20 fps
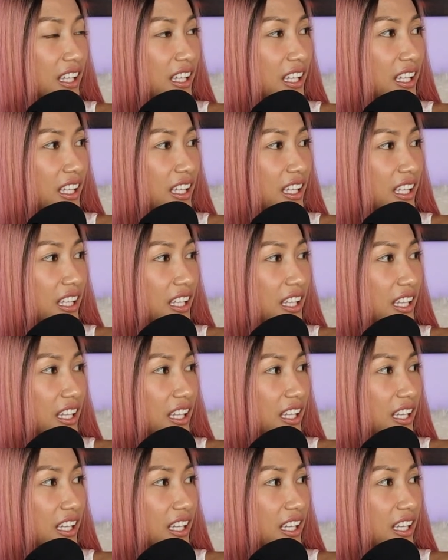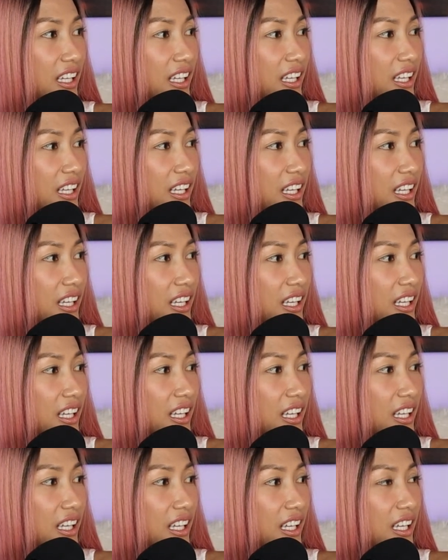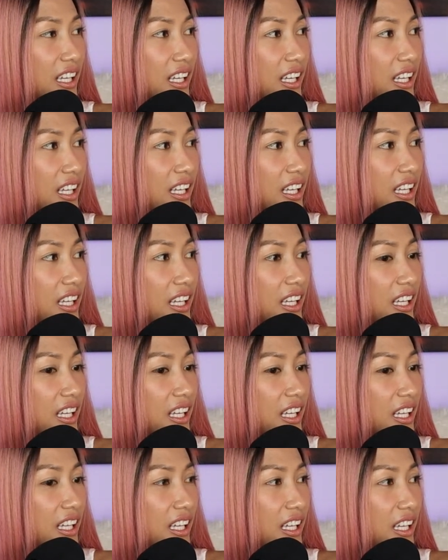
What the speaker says: (silent)